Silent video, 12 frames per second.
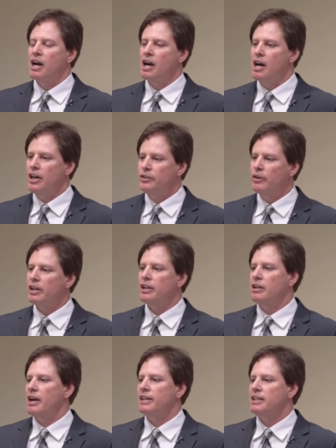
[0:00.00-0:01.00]

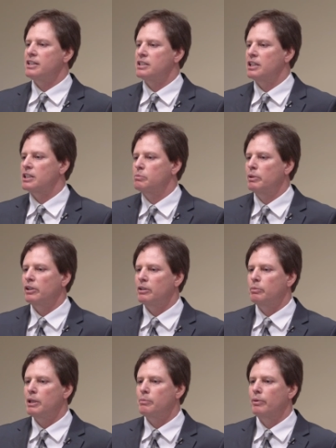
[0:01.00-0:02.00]
196
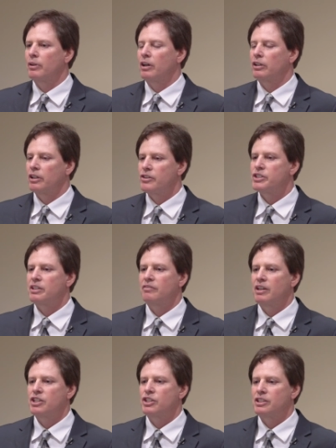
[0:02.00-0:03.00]
million people are
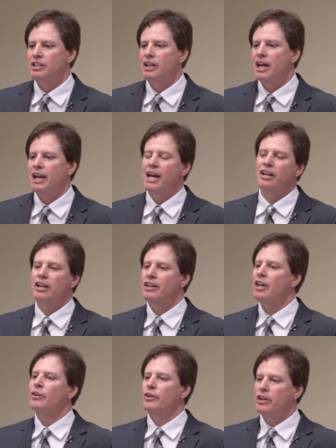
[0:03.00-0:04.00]
losing vision today, and
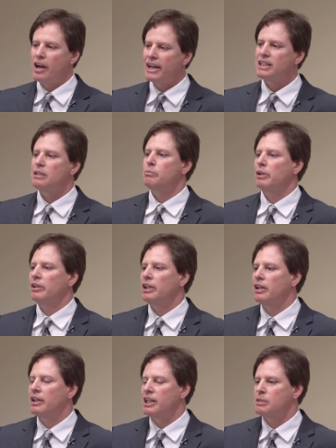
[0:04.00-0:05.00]
another 90
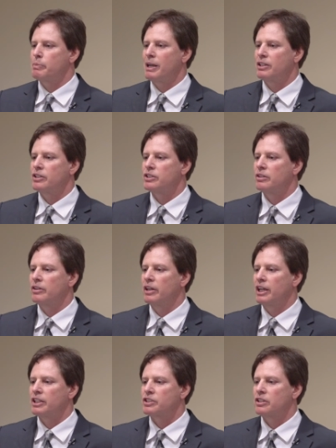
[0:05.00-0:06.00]
million expected to
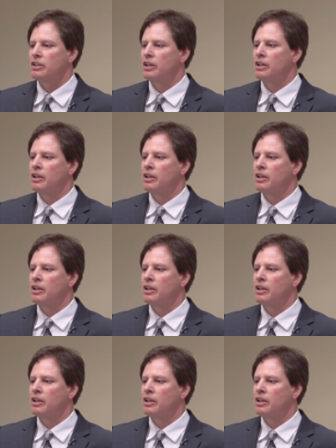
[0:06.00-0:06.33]
the next